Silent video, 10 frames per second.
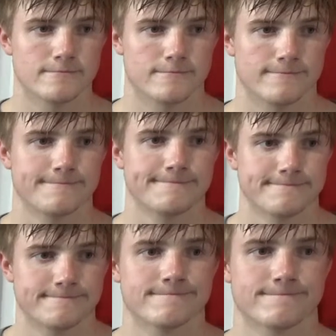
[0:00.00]

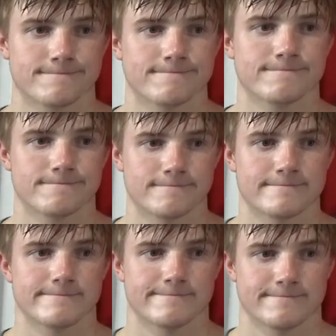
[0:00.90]

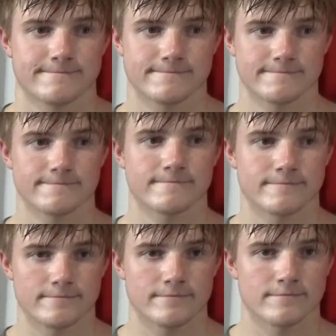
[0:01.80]

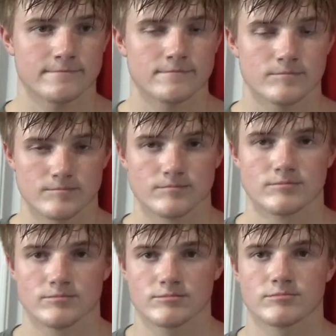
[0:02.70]

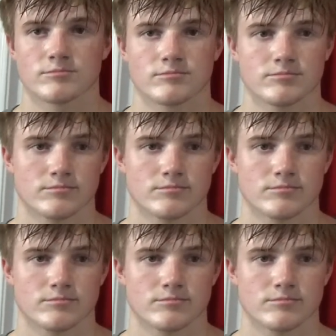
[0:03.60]
No words are spoken by the person on screen.